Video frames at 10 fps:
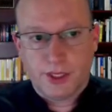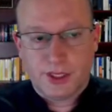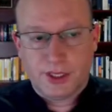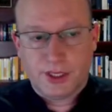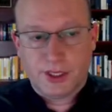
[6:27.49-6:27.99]

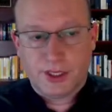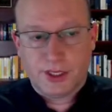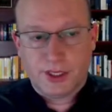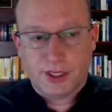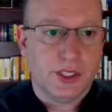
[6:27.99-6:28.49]
the
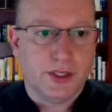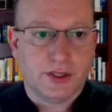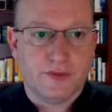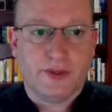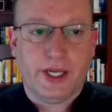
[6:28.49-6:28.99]
technical
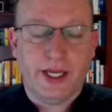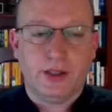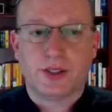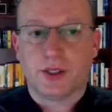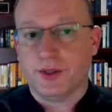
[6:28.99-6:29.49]
details of
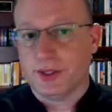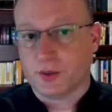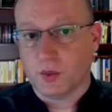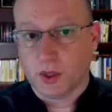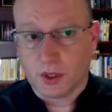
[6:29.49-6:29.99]
how does all
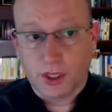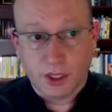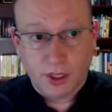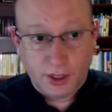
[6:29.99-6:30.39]
this work.